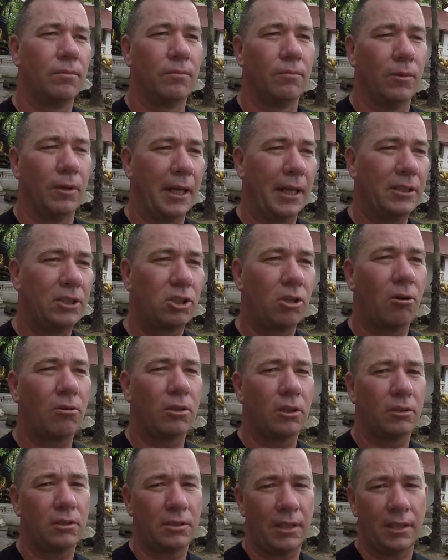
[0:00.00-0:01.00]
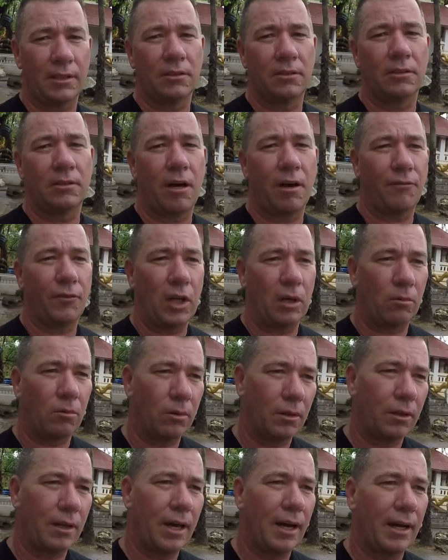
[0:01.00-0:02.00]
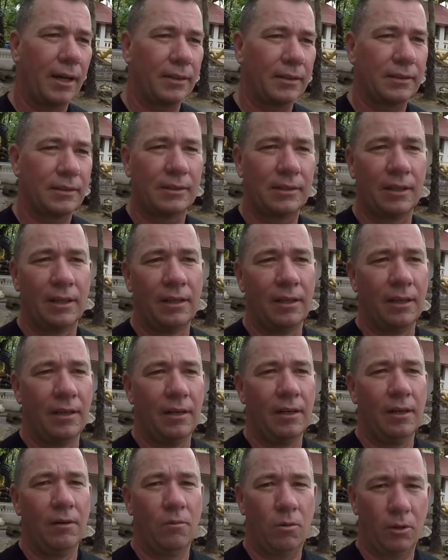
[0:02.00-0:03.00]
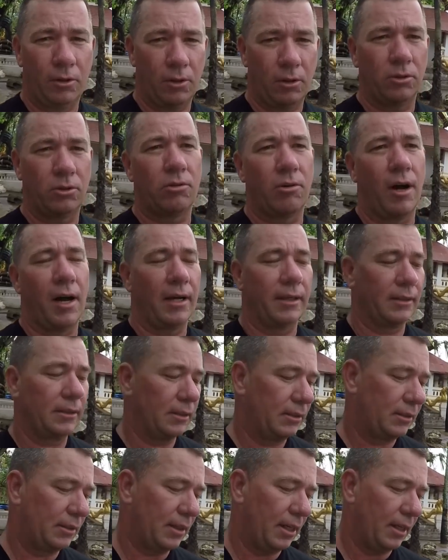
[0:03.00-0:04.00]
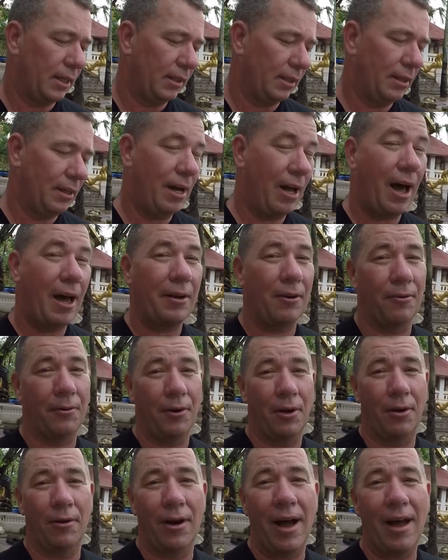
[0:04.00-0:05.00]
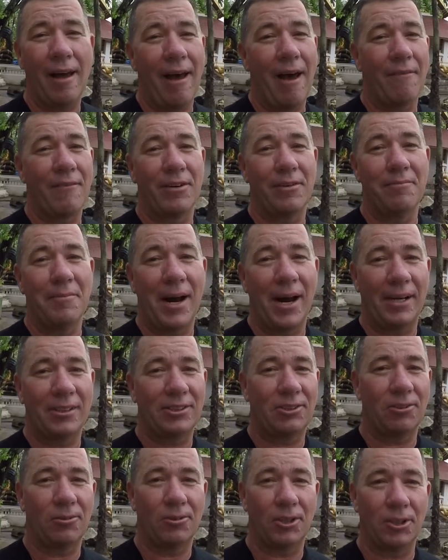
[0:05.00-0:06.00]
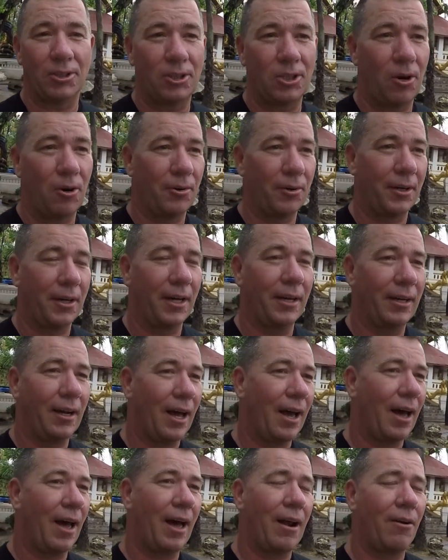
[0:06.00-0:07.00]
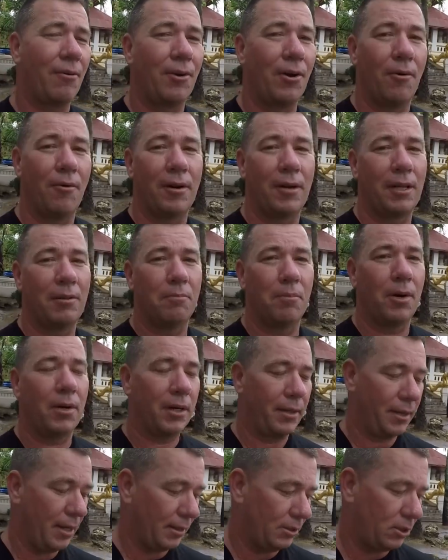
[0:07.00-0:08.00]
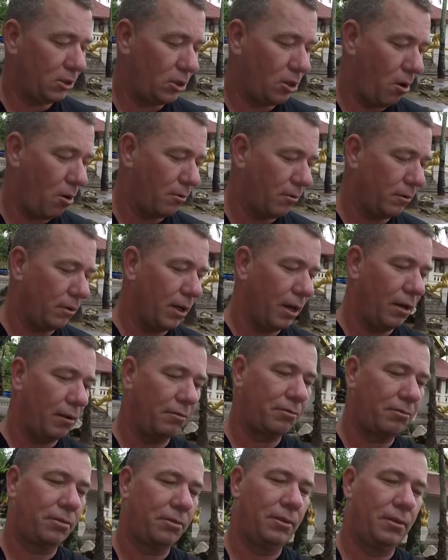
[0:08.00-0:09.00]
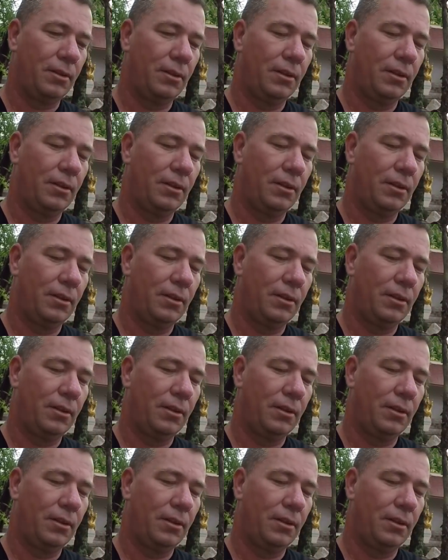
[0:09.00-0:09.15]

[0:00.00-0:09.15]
when they start the sentence off, they realize what they're trying to say. I don't know. I haven't mastered the tone yet, and I don't know anybody that's tone deaf.